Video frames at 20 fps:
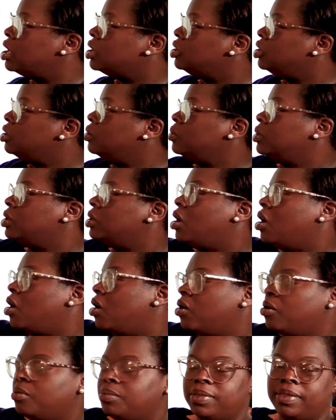you would
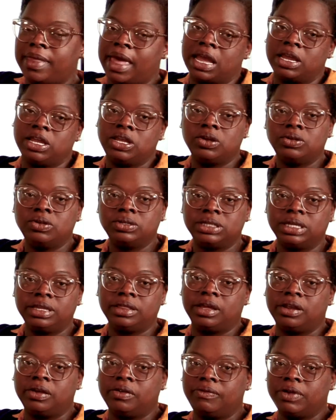hope that using
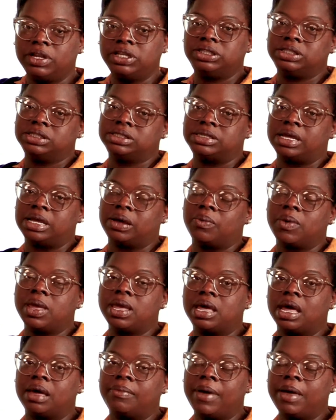the interventions that we
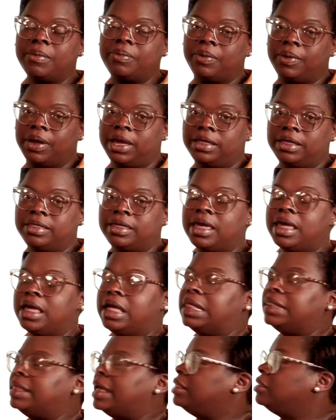come up with,
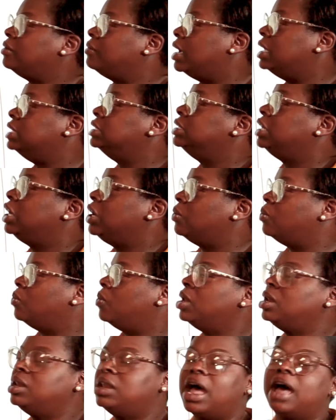that the resident
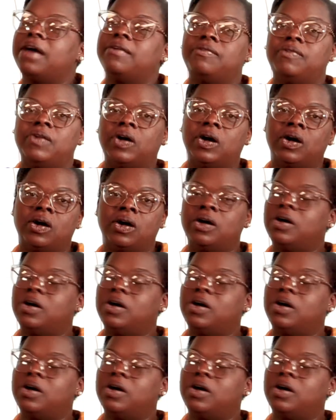would not fall